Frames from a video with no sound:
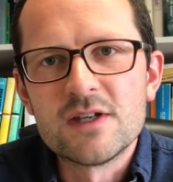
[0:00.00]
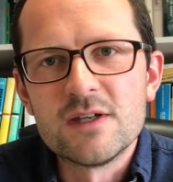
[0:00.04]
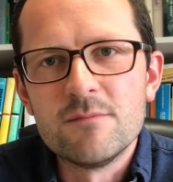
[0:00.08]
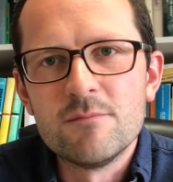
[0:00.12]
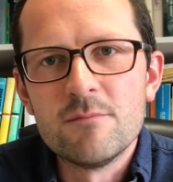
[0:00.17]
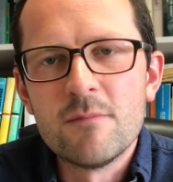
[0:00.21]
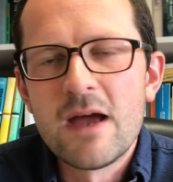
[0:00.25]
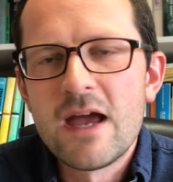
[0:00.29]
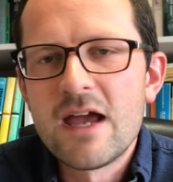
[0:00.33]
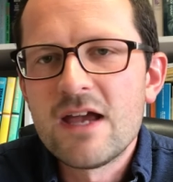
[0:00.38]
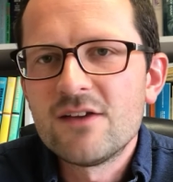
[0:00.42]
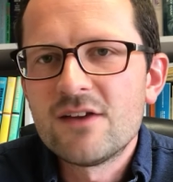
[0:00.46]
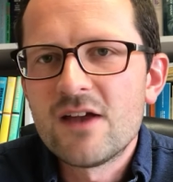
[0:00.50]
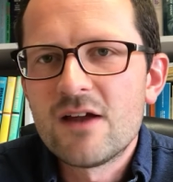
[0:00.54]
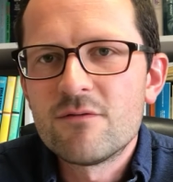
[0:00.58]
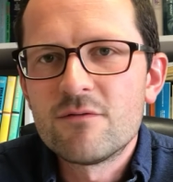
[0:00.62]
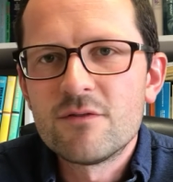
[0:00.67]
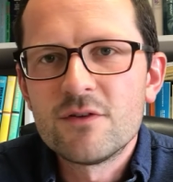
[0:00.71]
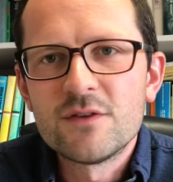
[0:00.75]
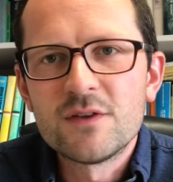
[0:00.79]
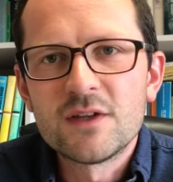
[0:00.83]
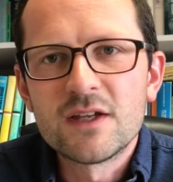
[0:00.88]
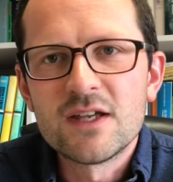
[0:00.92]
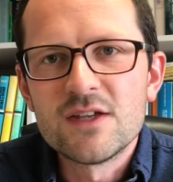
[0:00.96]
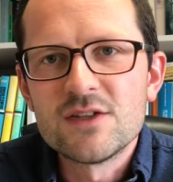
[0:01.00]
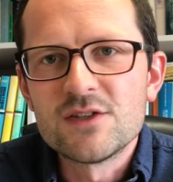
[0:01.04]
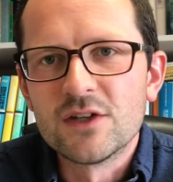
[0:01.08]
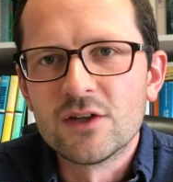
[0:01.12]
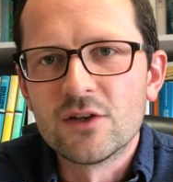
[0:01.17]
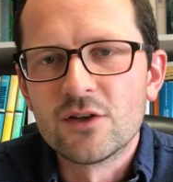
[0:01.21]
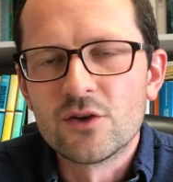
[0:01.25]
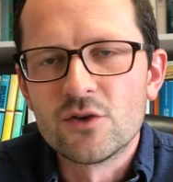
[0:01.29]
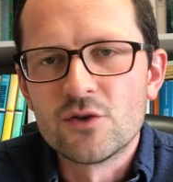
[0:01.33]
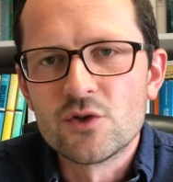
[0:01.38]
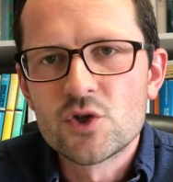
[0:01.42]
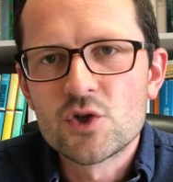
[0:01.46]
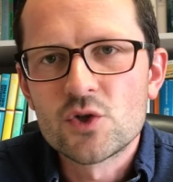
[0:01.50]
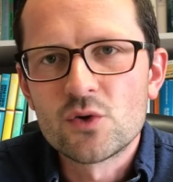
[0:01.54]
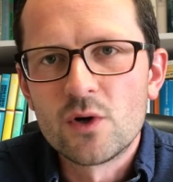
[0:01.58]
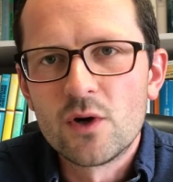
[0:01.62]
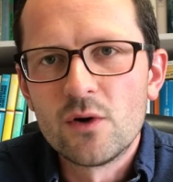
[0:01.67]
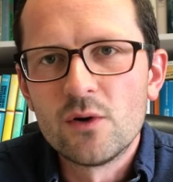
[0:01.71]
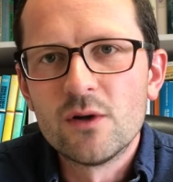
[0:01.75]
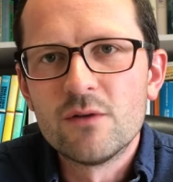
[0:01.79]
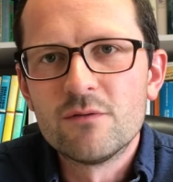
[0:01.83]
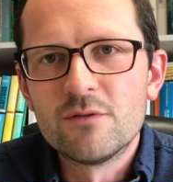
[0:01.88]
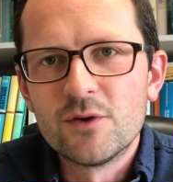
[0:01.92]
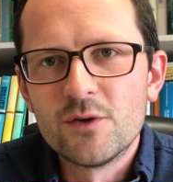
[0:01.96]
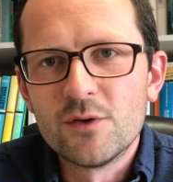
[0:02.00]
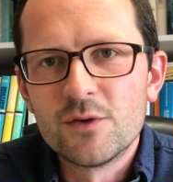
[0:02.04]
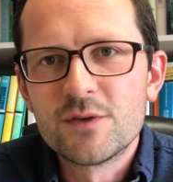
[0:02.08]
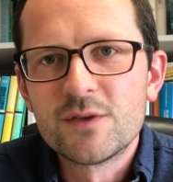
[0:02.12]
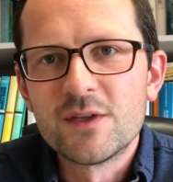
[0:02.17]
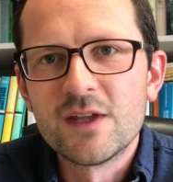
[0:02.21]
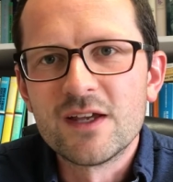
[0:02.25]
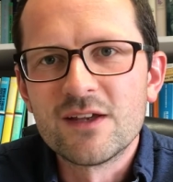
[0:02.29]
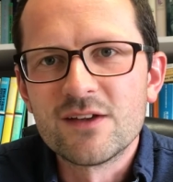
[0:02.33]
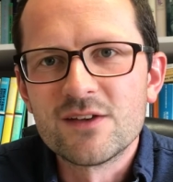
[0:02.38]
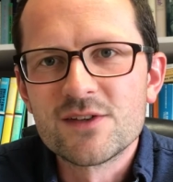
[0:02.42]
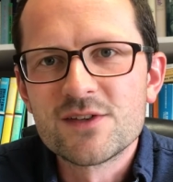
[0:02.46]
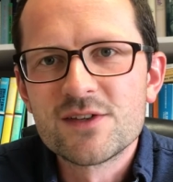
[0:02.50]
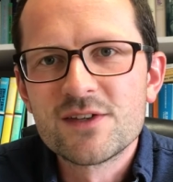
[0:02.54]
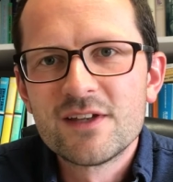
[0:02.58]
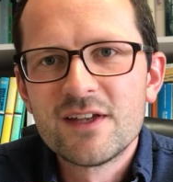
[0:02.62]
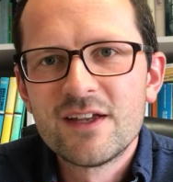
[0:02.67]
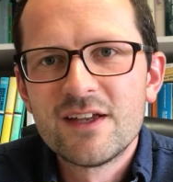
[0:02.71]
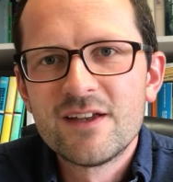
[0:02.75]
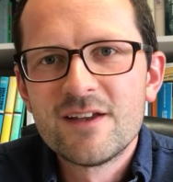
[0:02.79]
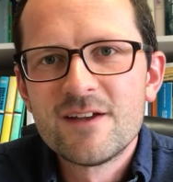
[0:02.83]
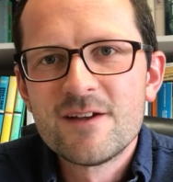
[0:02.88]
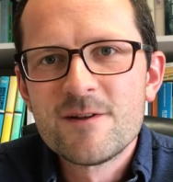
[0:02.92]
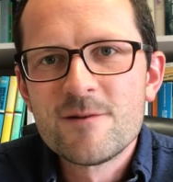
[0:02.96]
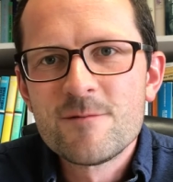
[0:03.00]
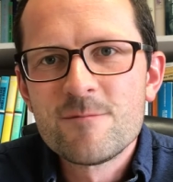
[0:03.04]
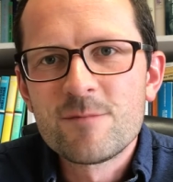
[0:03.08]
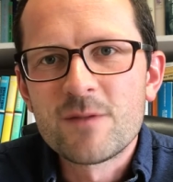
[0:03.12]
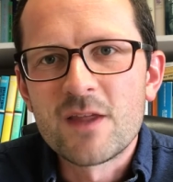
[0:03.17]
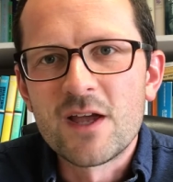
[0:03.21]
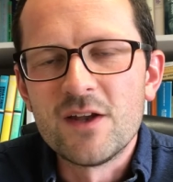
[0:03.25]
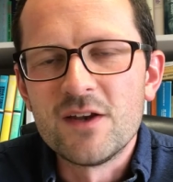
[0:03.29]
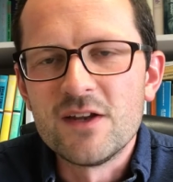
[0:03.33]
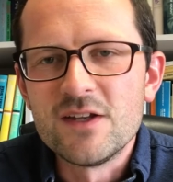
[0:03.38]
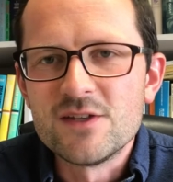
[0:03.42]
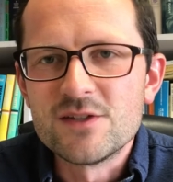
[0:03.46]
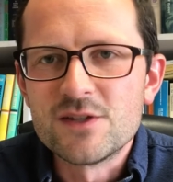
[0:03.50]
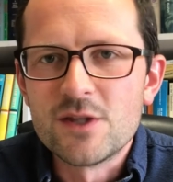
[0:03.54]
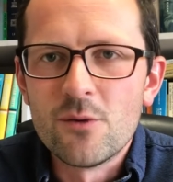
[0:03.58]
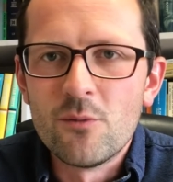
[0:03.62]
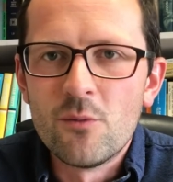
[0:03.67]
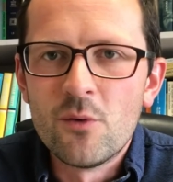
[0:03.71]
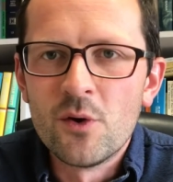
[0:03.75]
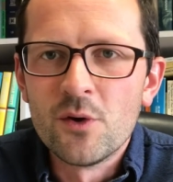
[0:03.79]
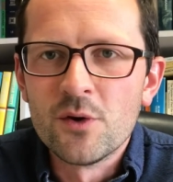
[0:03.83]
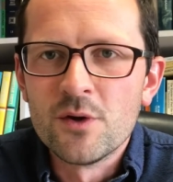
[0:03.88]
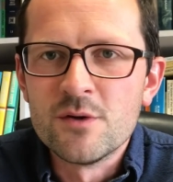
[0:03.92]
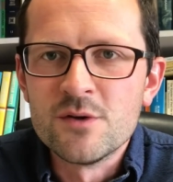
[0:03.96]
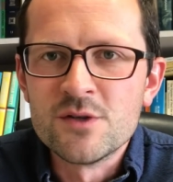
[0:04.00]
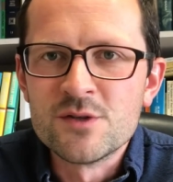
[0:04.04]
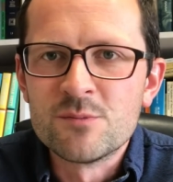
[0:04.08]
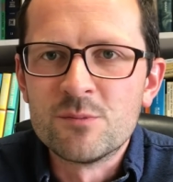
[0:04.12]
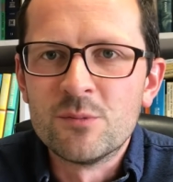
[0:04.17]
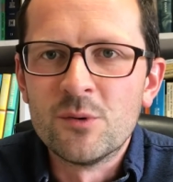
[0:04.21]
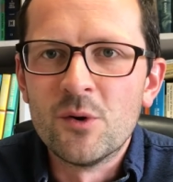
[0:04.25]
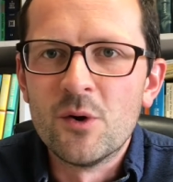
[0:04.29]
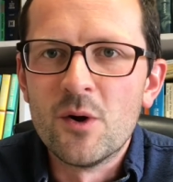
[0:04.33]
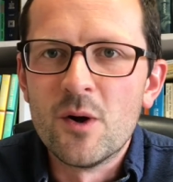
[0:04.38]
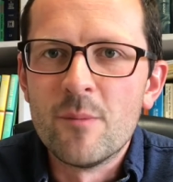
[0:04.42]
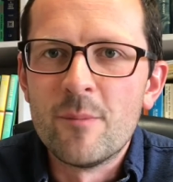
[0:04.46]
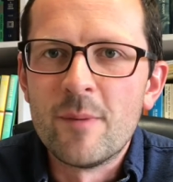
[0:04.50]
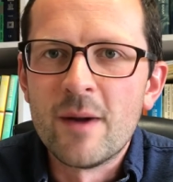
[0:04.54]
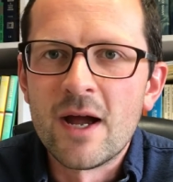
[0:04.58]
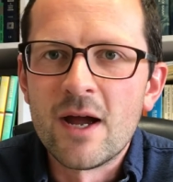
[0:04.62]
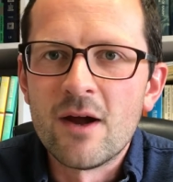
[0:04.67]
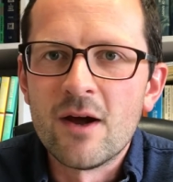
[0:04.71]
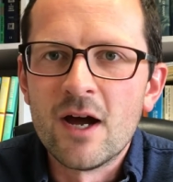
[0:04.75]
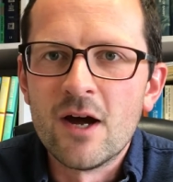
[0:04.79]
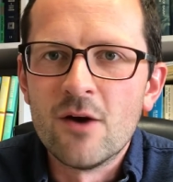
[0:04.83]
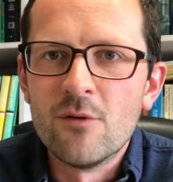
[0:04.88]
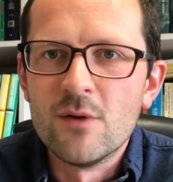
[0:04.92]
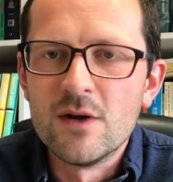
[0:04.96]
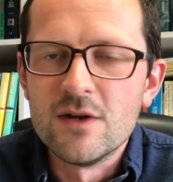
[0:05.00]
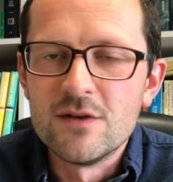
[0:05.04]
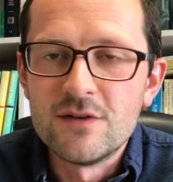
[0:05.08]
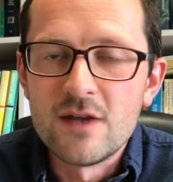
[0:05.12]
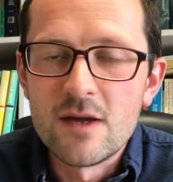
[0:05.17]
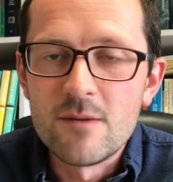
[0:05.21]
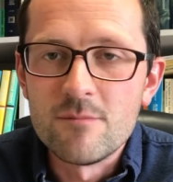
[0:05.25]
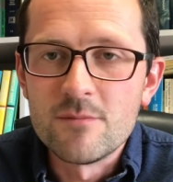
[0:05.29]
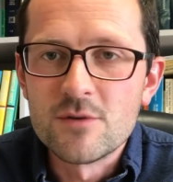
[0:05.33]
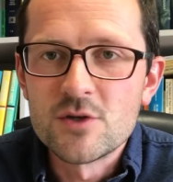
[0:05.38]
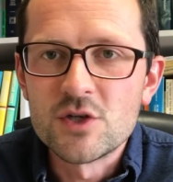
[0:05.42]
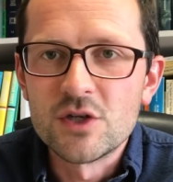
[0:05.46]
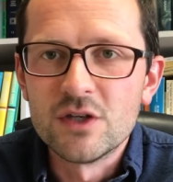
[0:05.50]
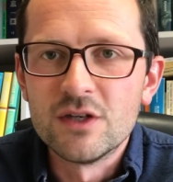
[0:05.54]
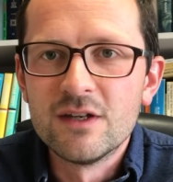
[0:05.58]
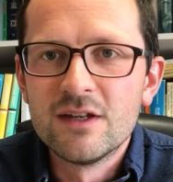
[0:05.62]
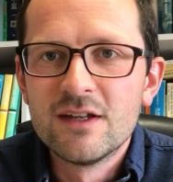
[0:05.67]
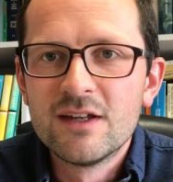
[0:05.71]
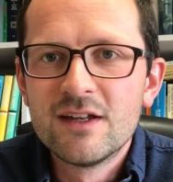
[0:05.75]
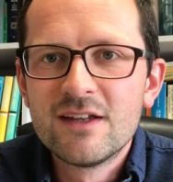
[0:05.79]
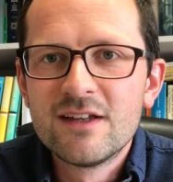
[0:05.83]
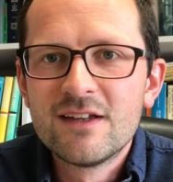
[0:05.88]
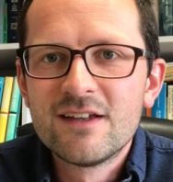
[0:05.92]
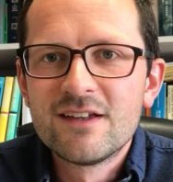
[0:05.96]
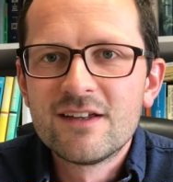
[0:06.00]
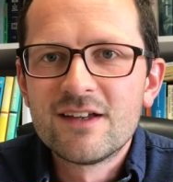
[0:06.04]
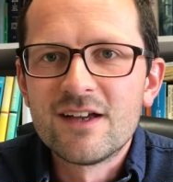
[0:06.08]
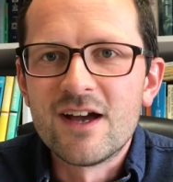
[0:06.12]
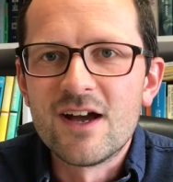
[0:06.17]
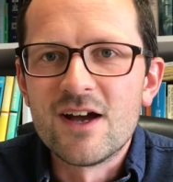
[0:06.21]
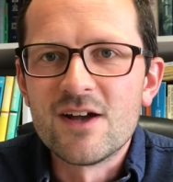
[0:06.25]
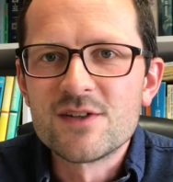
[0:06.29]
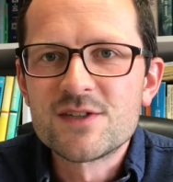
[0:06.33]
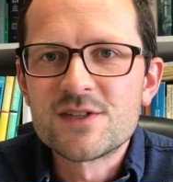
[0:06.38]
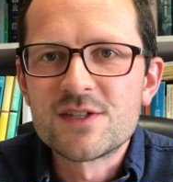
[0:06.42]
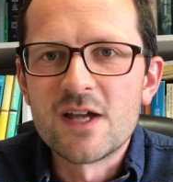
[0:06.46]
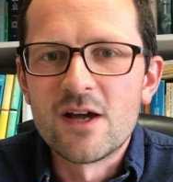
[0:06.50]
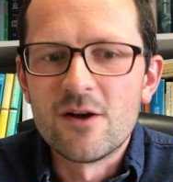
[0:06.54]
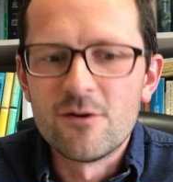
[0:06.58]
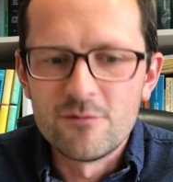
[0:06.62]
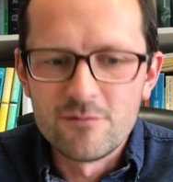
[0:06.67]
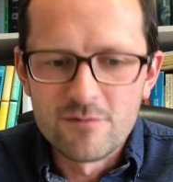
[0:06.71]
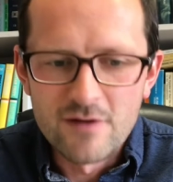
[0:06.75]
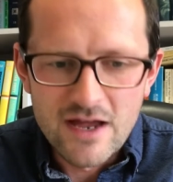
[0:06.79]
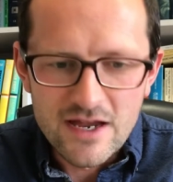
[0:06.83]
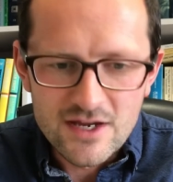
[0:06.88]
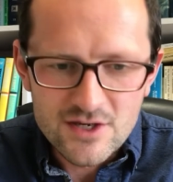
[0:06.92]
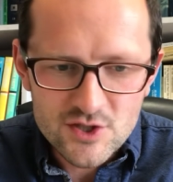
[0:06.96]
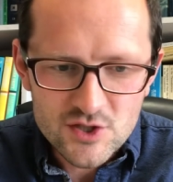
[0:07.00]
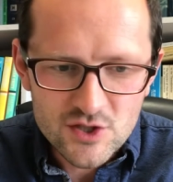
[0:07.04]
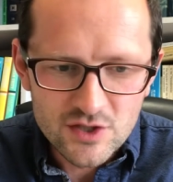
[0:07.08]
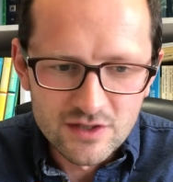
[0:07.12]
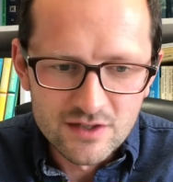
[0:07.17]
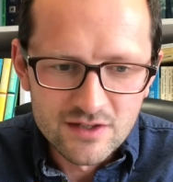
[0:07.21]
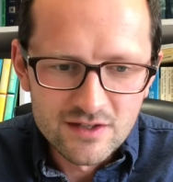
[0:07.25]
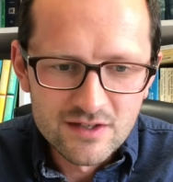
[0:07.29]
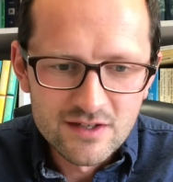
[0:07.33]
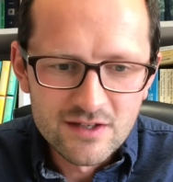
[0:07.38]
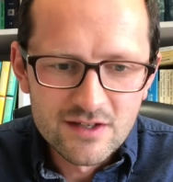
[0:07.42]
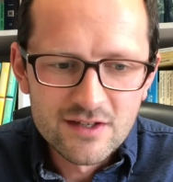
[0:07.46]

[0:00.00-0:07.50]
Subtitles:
He made everything, he's in control of all things, and he's the one who has brought about our redemption, our salvation.